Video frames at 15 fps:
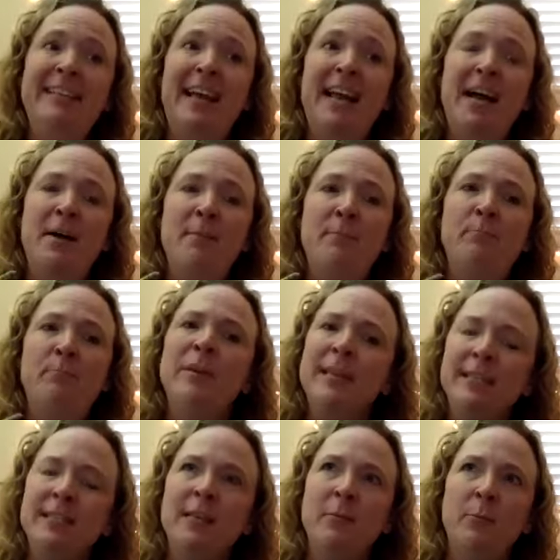And, but
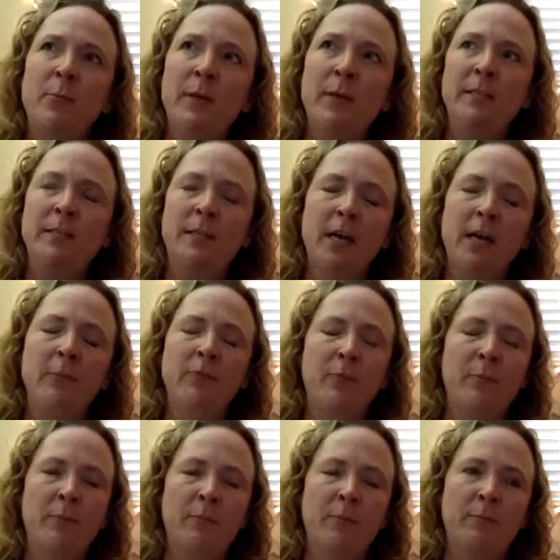it comes
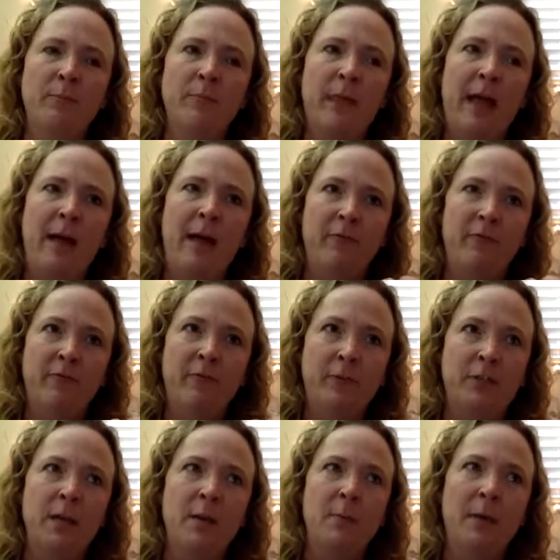from, for
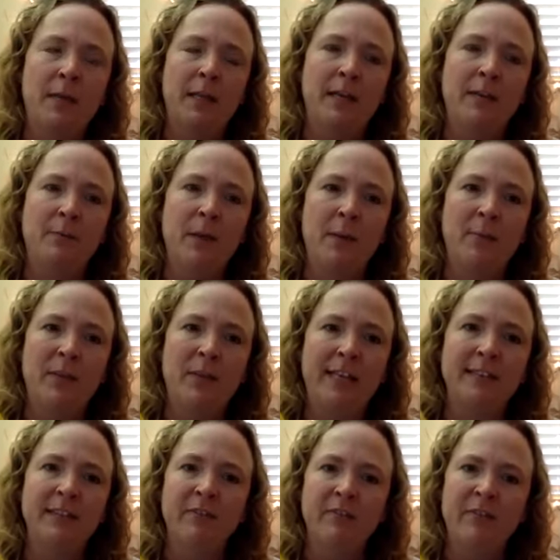some, I think a
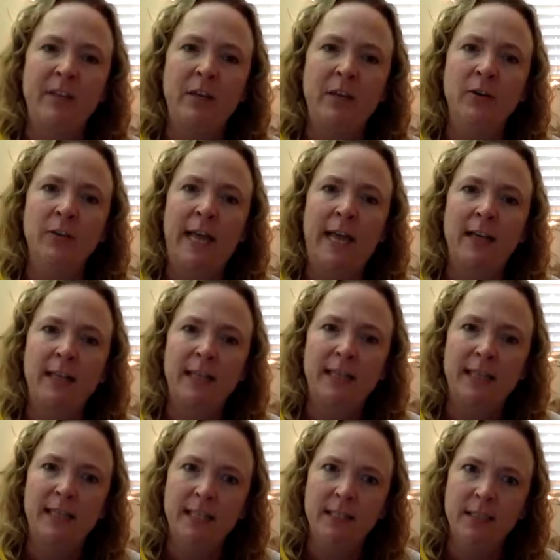place of fear, like
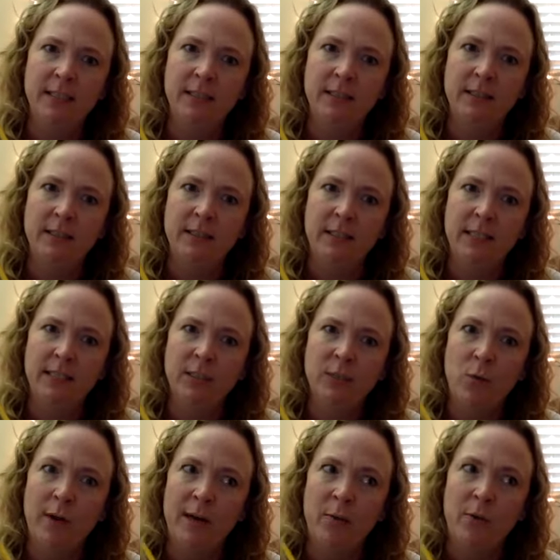this is
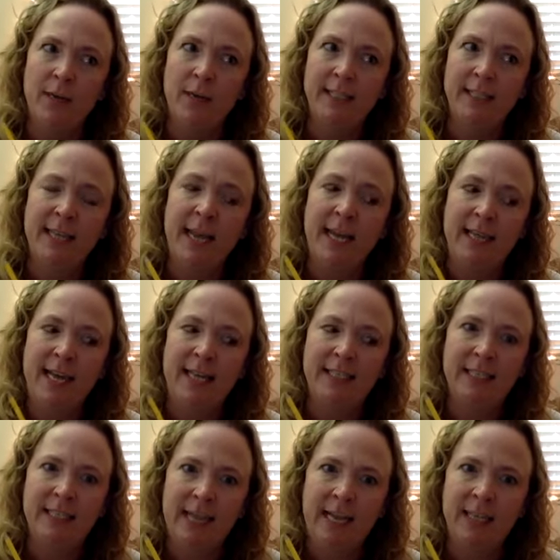what I want to say. That's
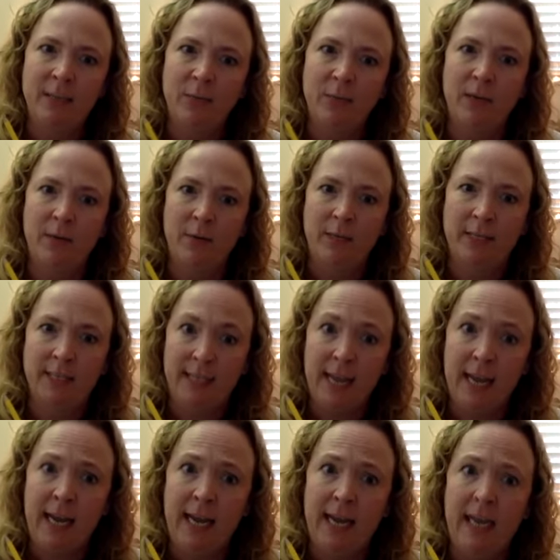exactly what I want to
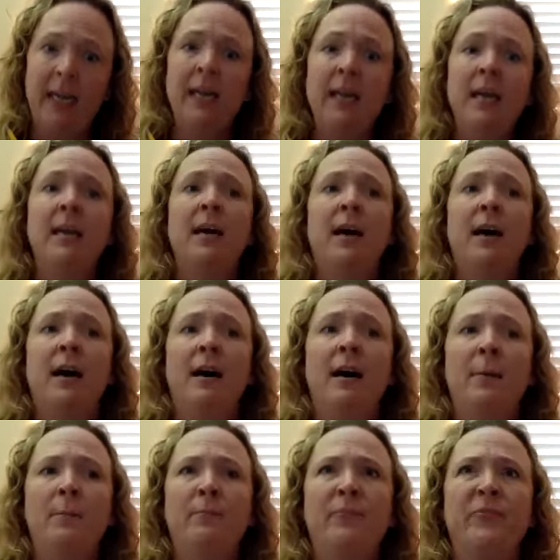say.
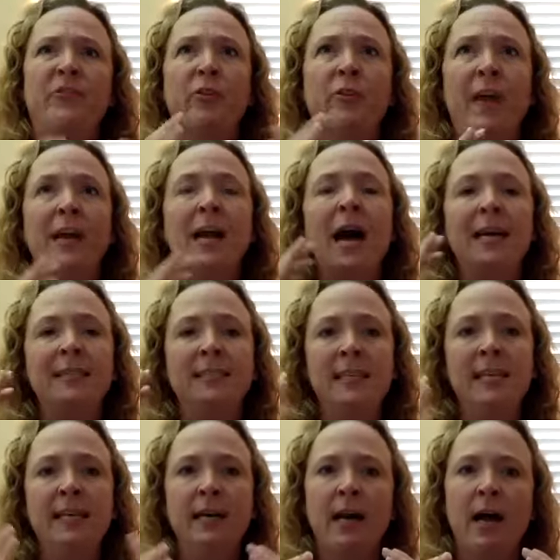Yeah. So that
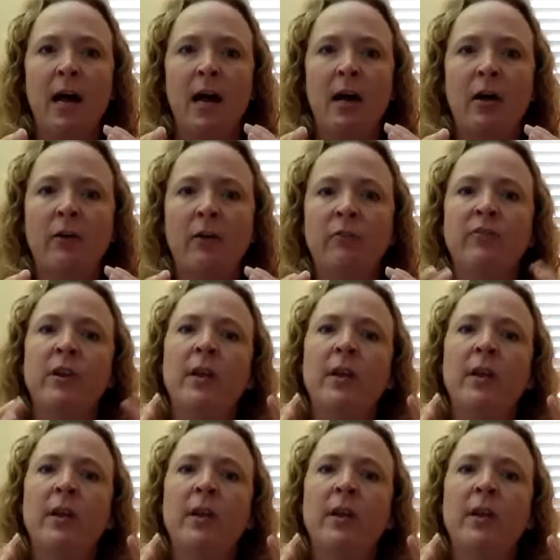idea of